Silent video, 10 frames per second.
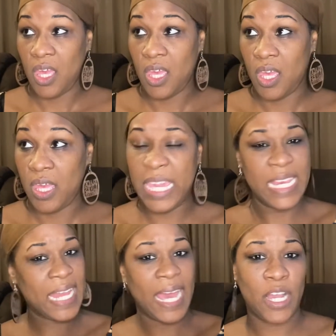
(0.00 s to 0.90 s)
he
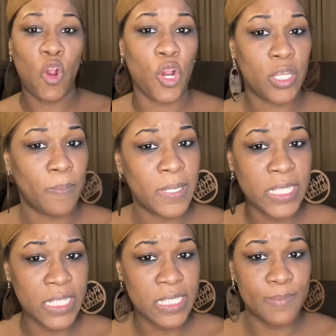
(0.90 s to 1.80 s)
not hard to
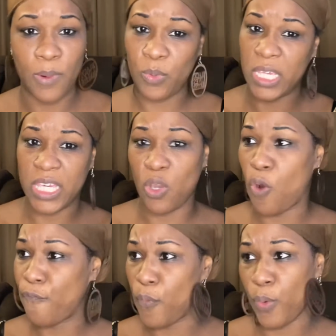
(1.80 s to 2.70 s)
please, but when he get home
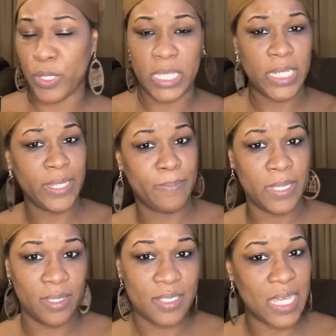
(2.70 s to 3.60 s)
from work, he need to
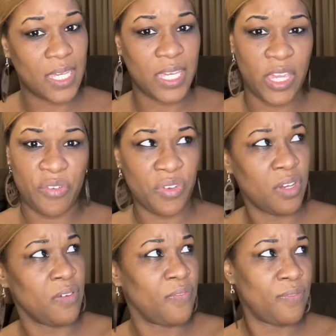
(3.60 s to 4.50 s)
be taken care
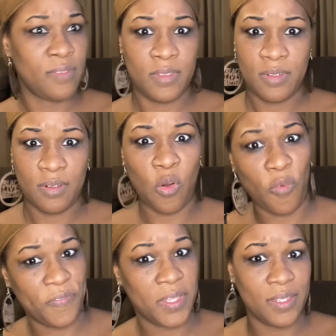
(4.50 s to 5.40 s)
of
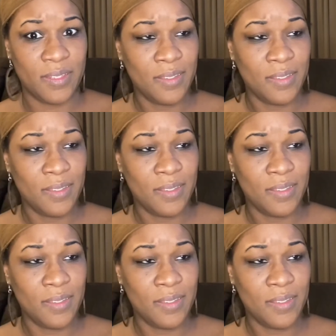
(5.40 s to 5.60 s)
often.